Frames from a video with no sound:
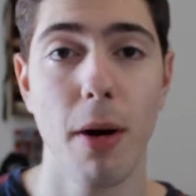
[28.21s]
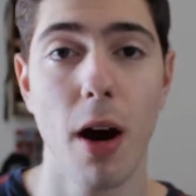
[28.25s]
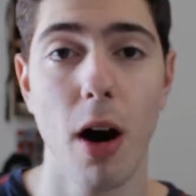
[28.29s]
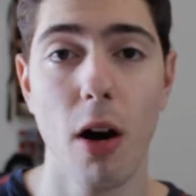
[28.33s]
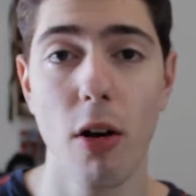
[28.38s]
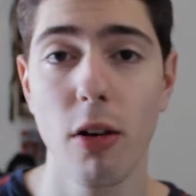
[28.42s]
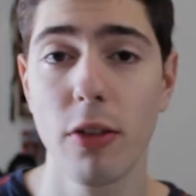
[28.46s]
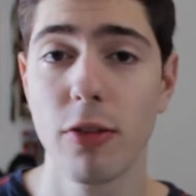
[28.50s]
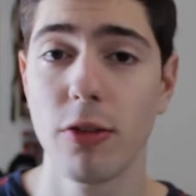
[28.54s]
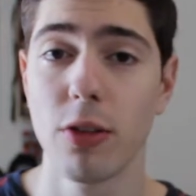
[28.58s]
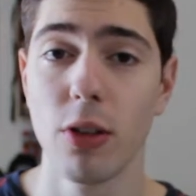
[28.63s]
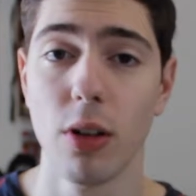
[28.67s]

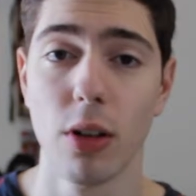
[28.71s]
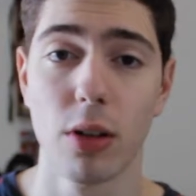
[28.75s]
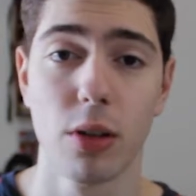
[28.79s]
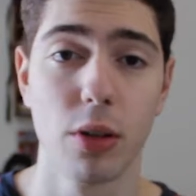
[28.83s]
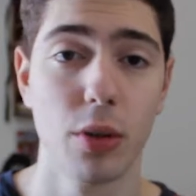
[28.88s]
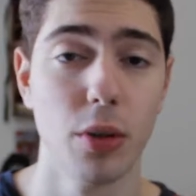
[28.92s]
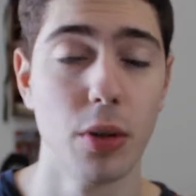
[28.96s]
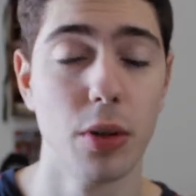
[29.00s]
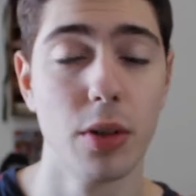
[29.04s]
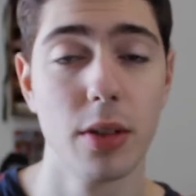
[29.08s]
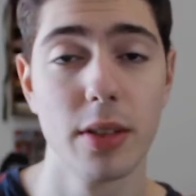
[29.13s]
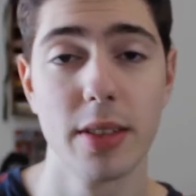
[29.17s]
powerful
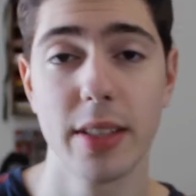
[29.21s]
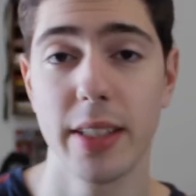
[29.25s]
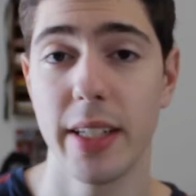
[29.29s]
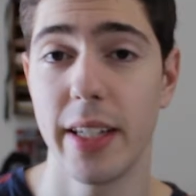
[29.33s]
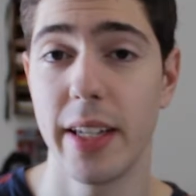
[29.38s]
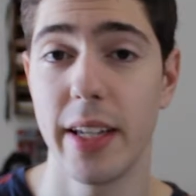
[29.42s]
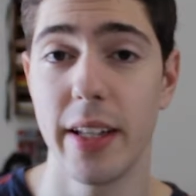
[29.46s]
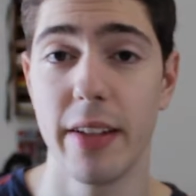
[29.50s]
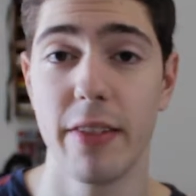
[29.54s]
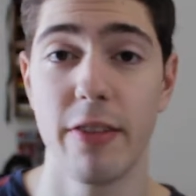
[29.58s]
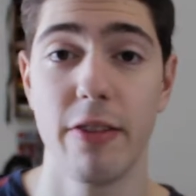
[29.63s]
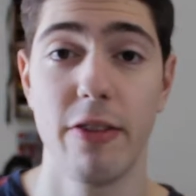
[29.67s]
tools
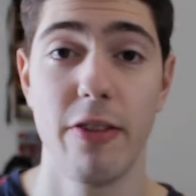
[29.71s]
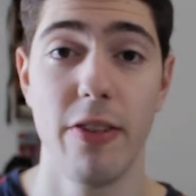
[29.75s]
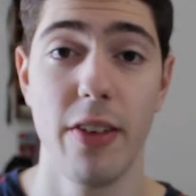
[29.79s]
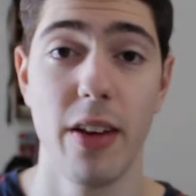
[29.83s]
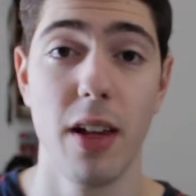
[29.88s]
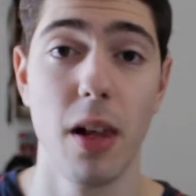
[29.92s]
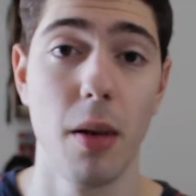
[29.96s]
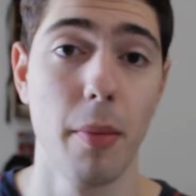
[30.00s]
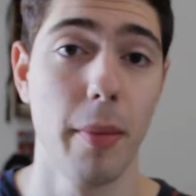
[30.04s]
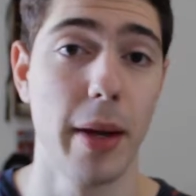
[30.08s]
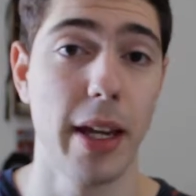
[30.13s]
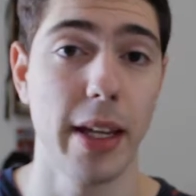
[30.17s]
in
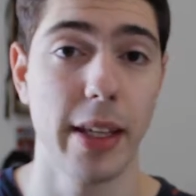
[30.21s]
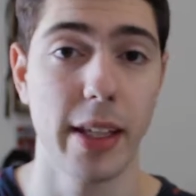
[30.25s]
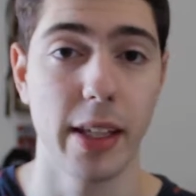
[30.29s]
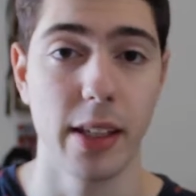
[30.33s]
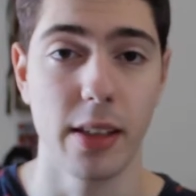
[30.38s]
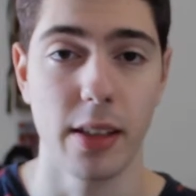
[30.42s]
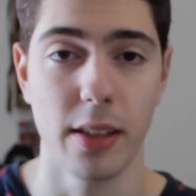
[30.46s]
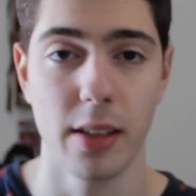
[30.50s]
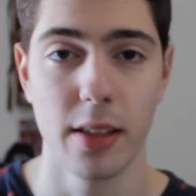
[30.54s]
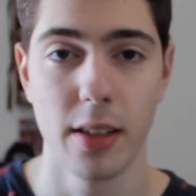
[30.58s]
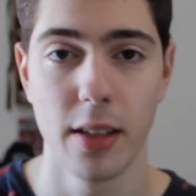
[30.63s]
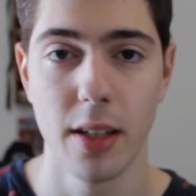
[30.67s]

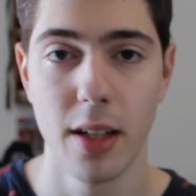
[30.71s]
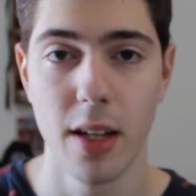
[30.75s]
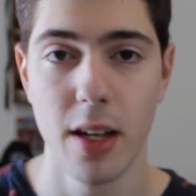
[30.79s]
filmmaking.